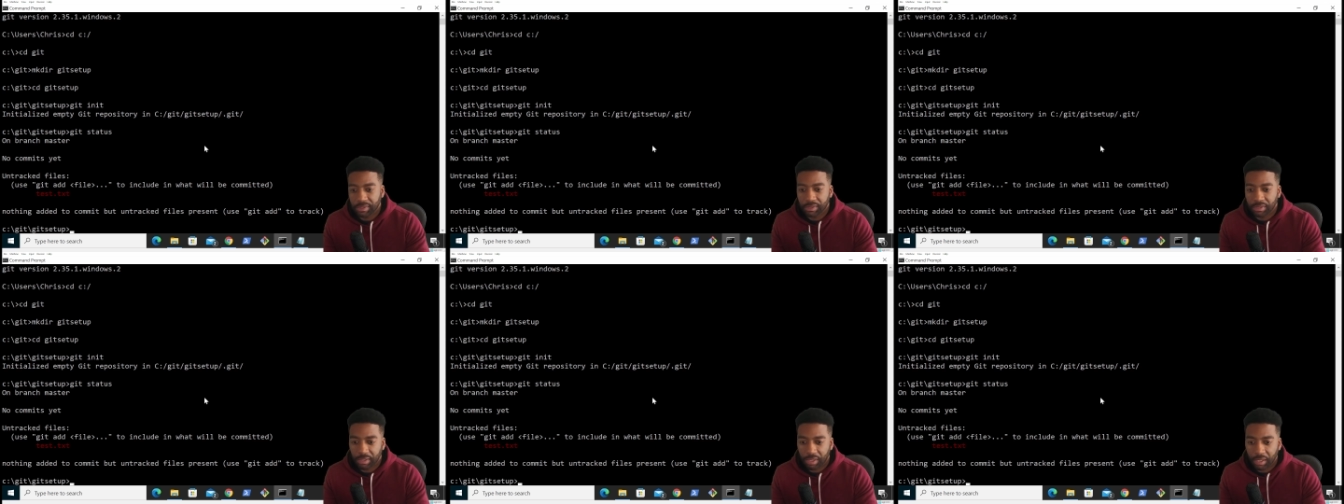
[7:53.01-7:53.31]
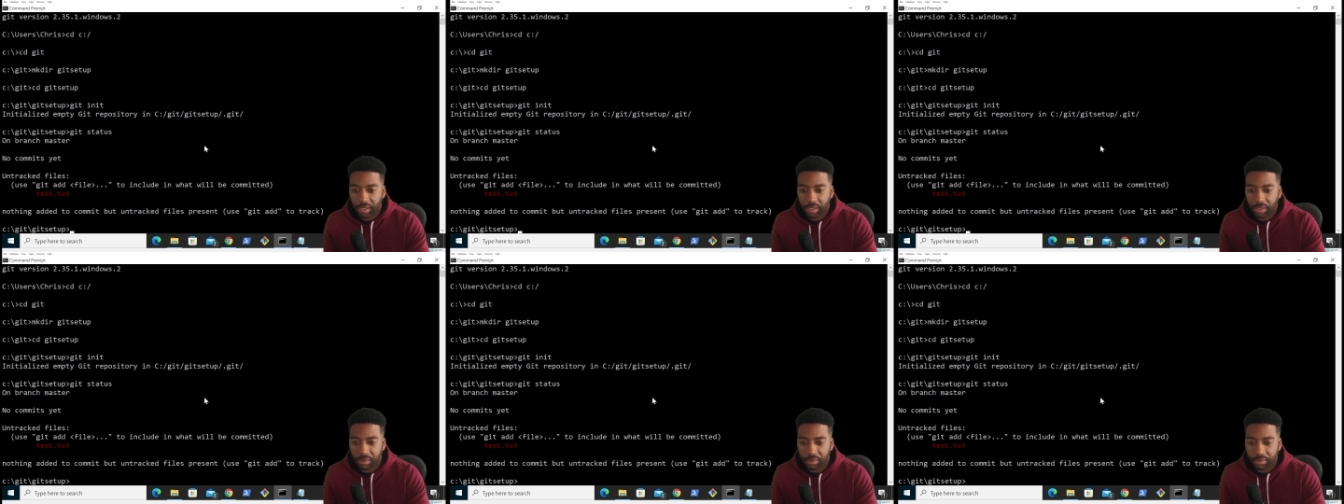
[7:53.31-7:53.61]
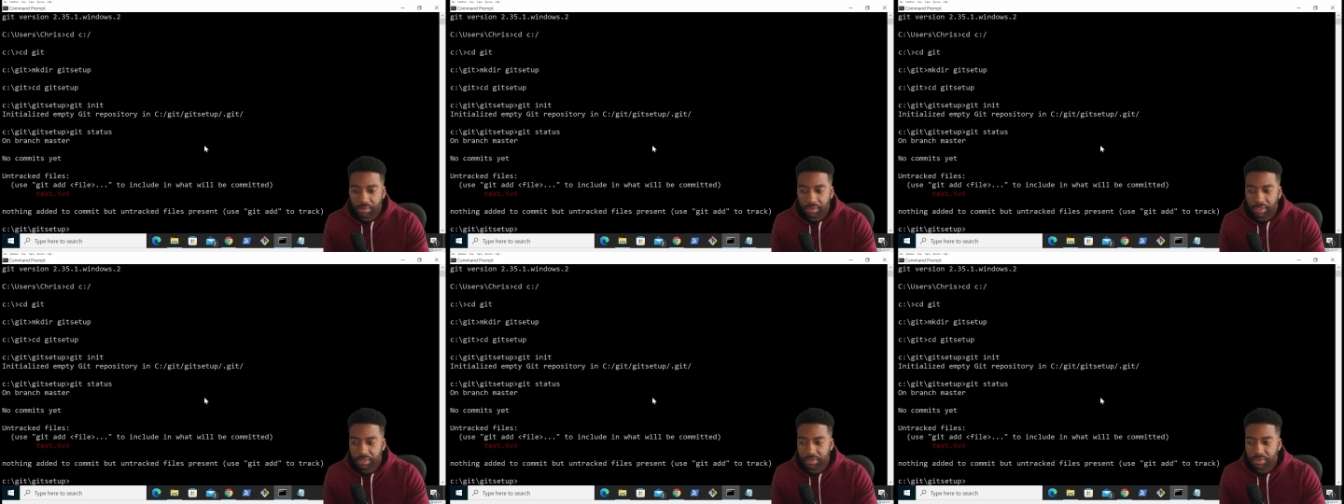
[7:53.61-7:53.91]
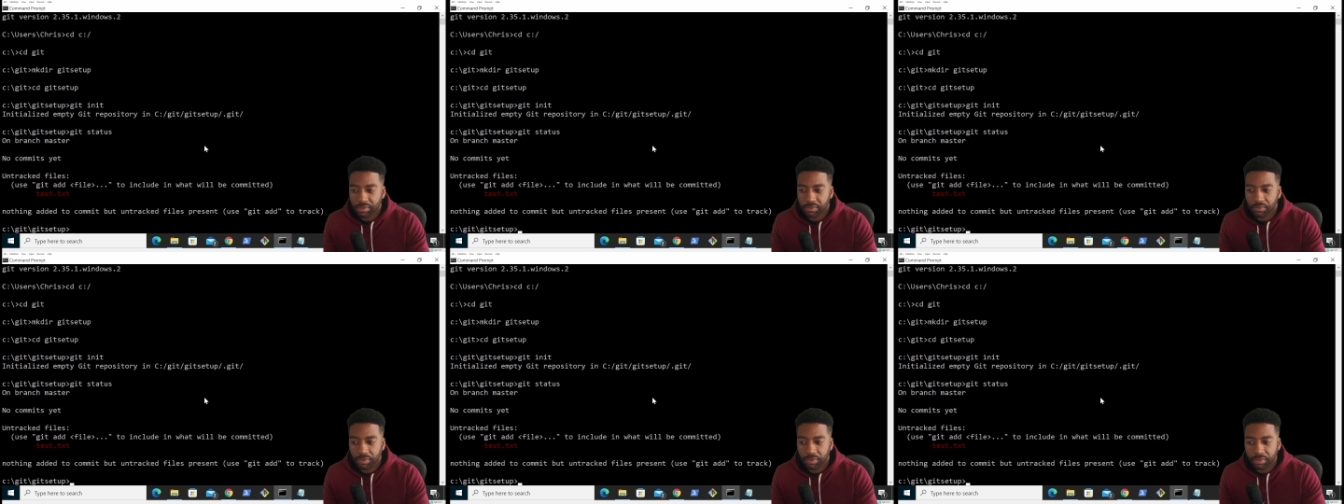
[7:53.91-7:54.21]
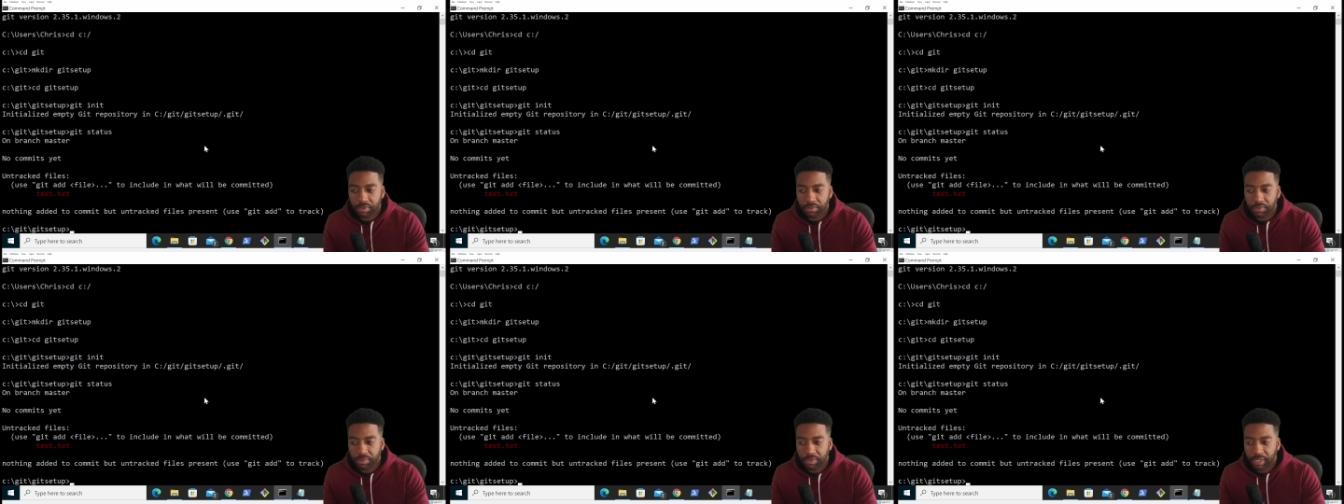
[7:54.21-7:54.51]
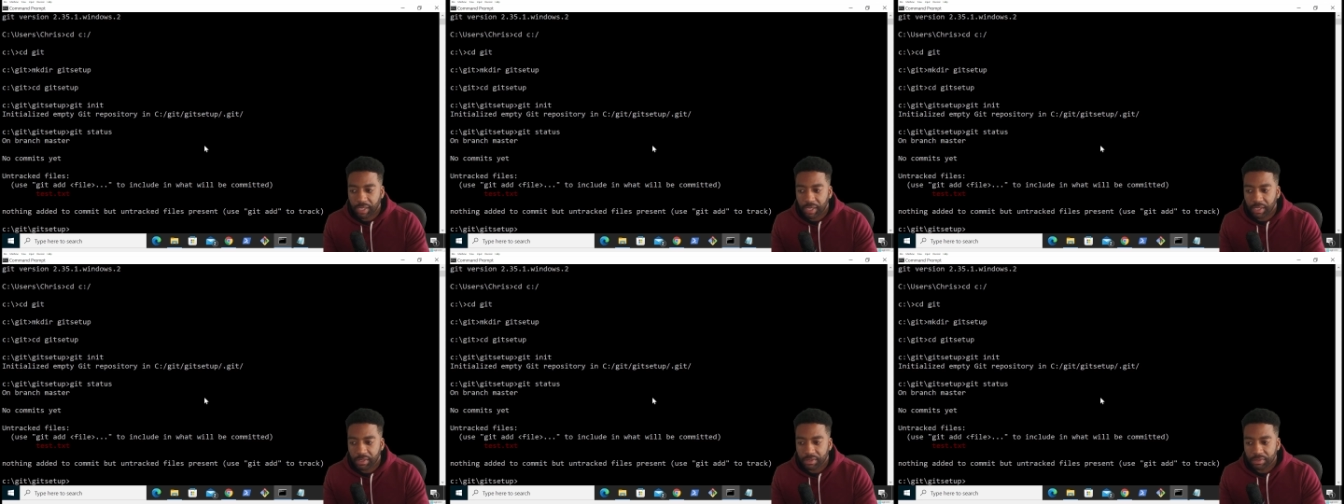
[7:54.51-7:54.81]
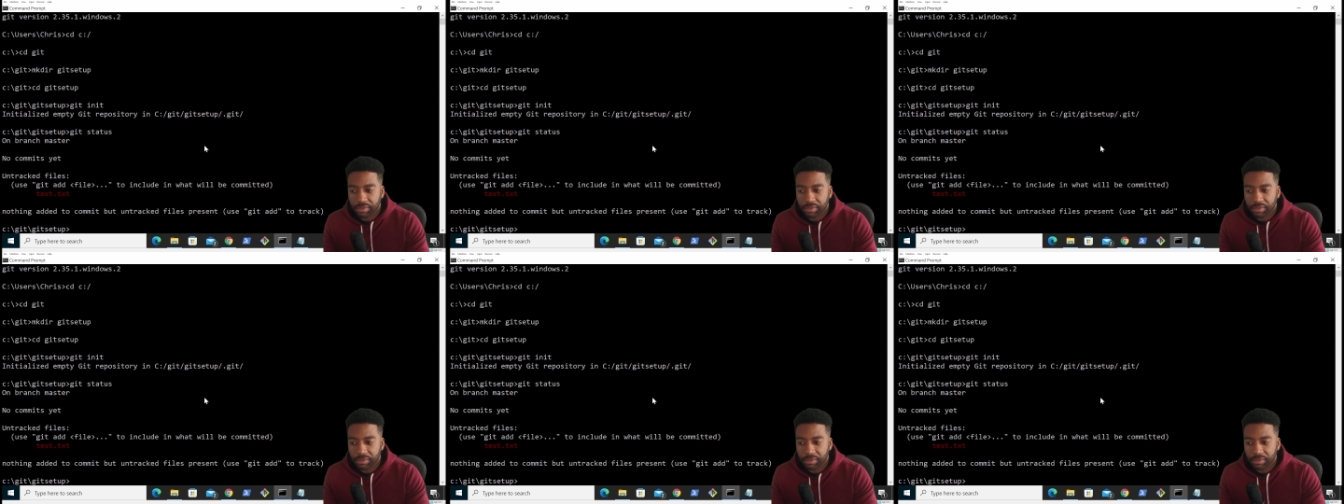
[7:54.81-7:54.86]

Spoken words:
All right, that's the one that we added.